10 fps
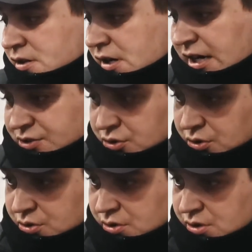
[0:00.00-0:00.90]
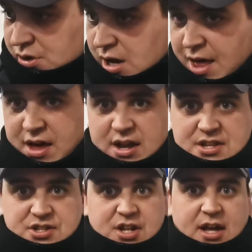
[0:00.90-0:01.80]
at all. And then
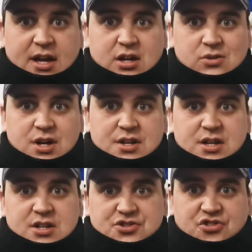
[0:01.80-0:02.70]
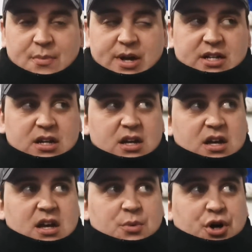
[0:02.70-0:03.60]
it's going to get coated in ceramic.
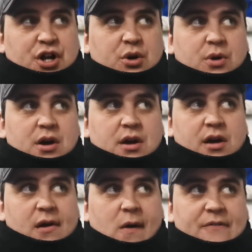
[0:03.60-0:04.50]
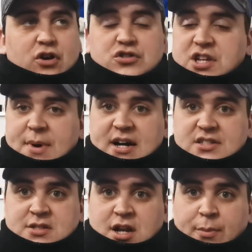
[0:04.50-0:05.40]
We're going to go with
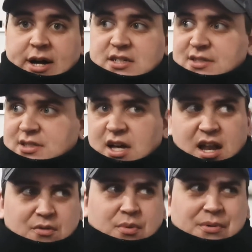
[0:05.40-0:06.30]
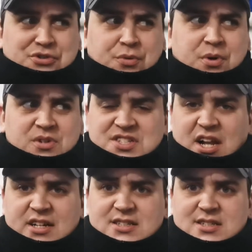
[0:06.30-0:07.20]
Ultimaxx Nanomaxx, and I'll probably top it with
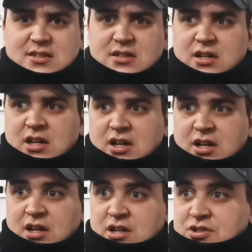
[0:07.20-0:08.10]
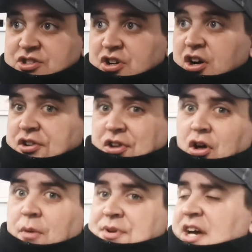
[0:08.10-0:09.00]
slicks. It's got a good
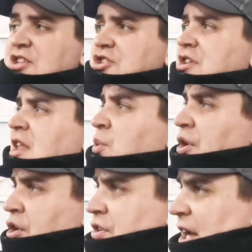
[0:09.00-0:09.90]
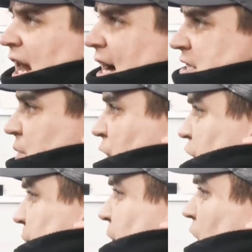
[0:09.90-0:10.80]
lot of protection. Then we're going to go on the glass, and we're
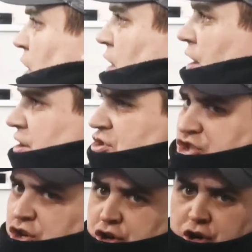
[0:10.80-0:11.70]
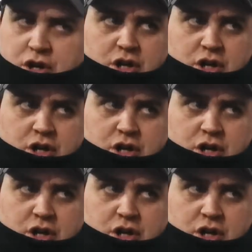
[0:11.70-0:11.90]
going to put on Geon